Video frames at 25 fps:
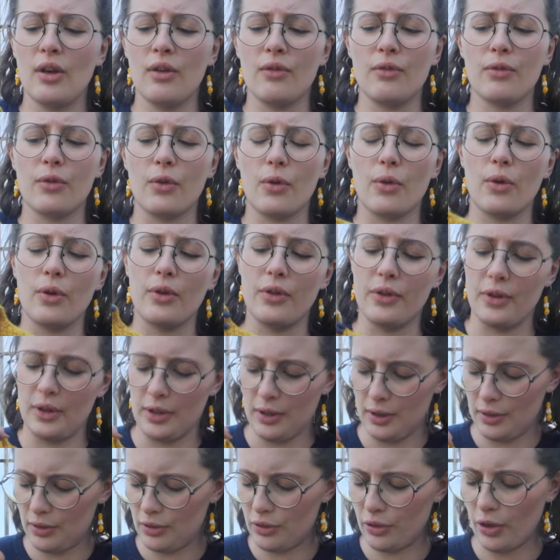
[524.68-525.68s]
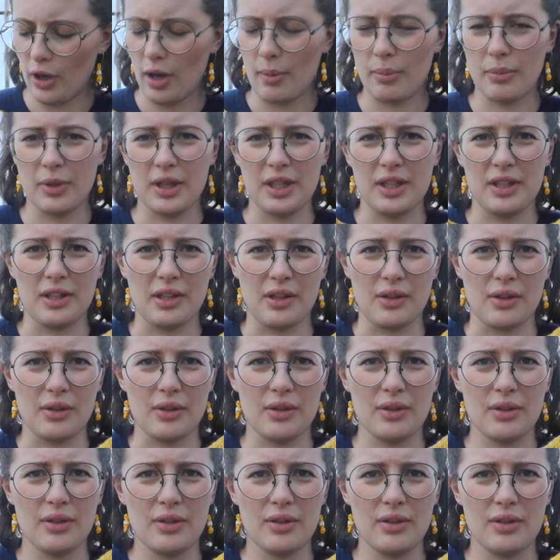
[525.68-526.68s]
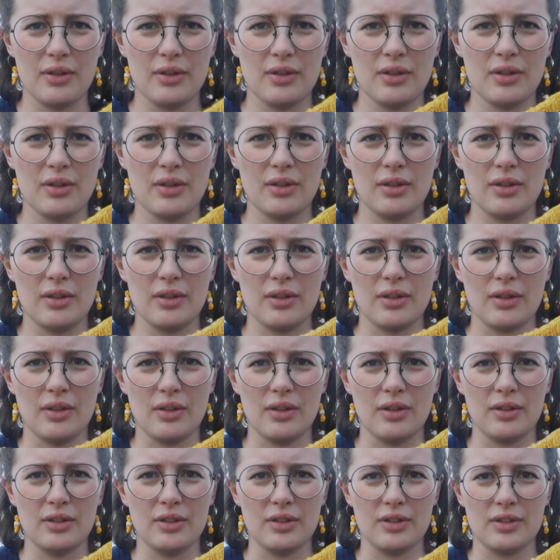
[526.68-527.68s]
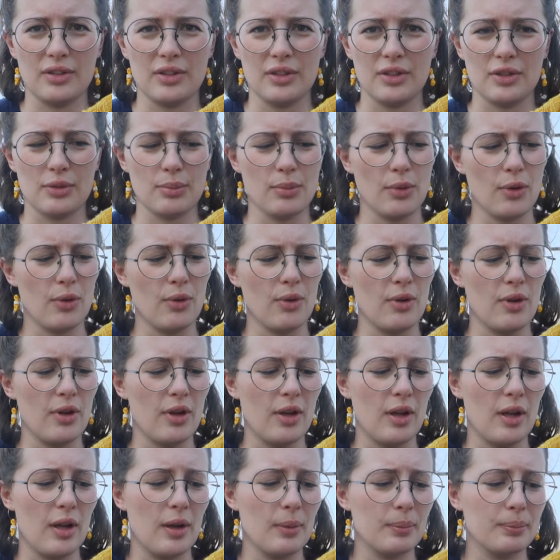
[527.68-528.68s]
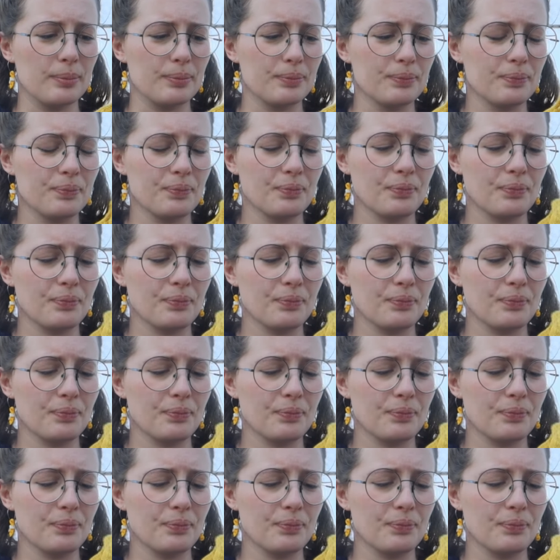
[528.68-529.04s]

for the top here uh, just the small um,